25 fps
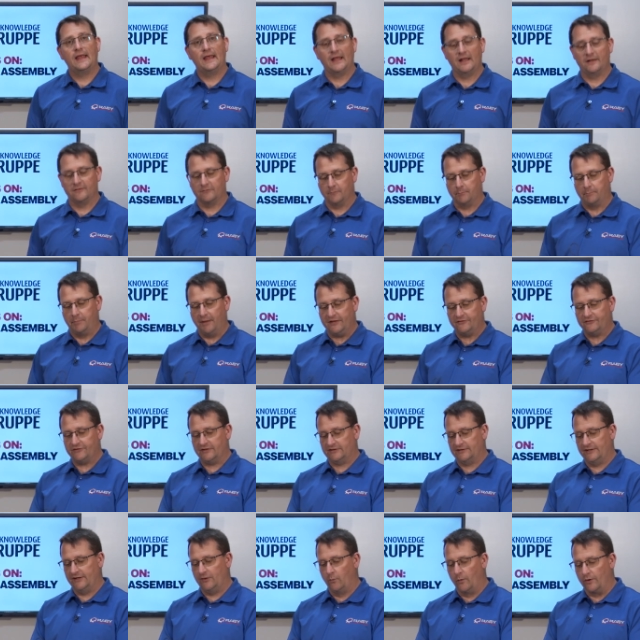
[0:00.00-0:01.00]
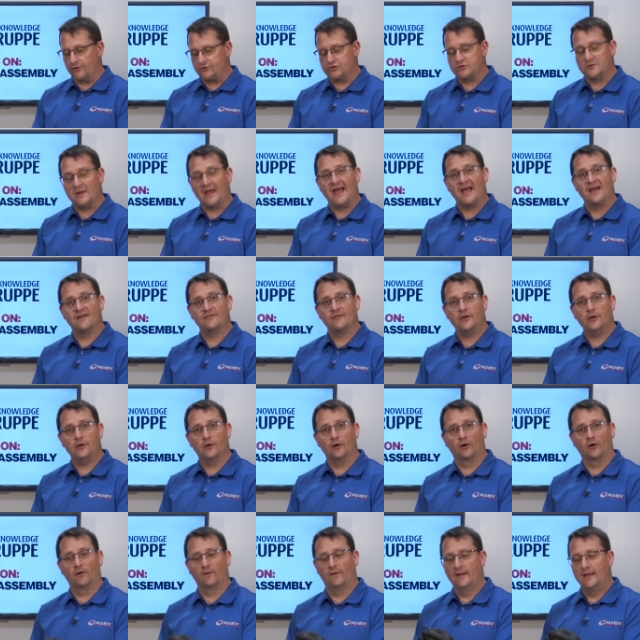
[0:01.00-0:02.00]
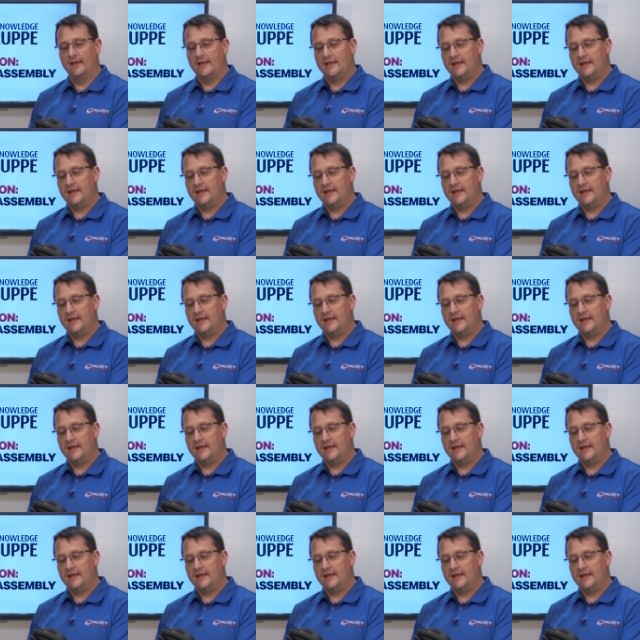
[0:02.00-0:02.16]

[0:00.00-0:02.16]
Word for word: And basically what you have here